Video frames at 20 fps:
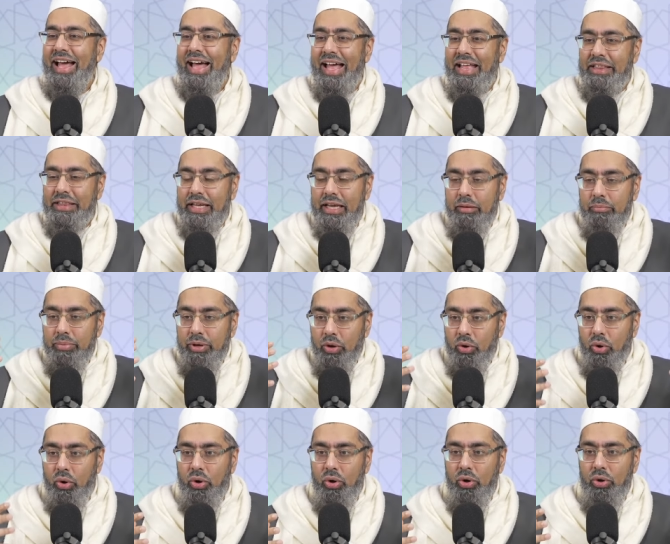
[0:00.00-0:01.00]
and they
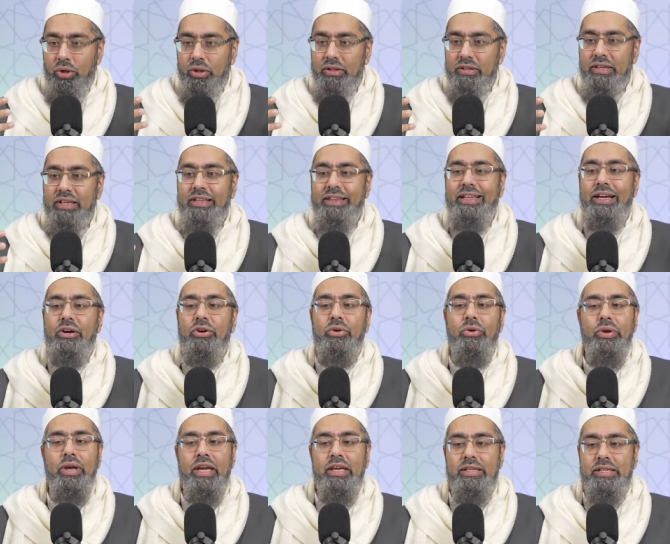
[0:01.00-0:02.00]
behold the
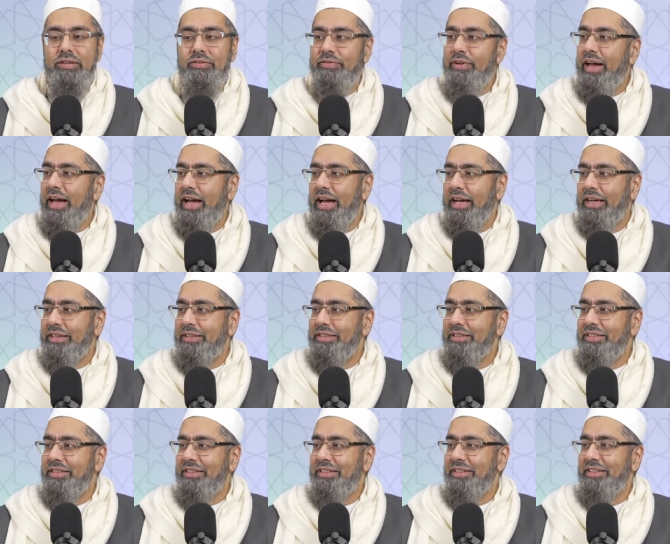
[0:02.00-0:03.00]
creative
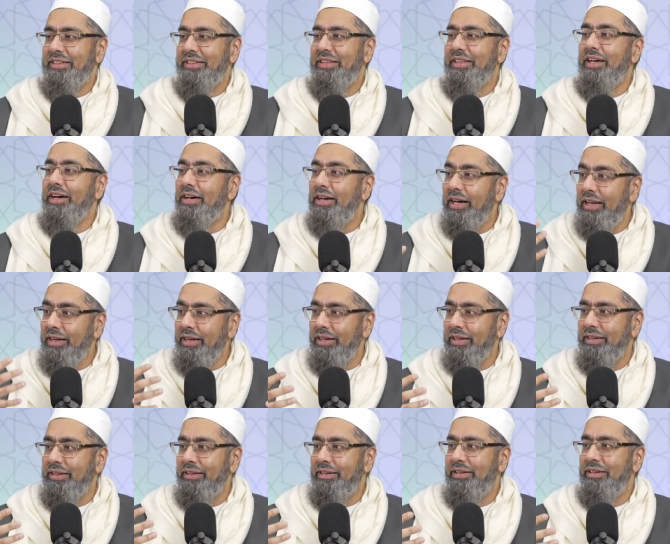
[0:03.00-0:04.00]
act, the khalq
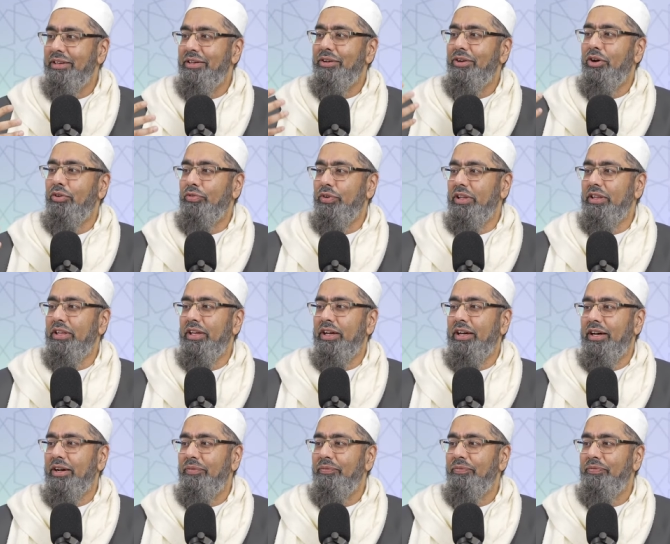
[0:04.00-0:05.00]
of
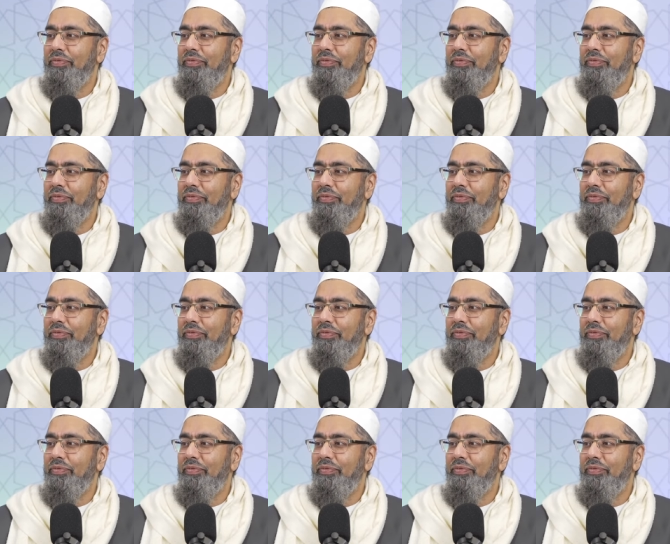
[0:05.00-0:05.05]
Allah.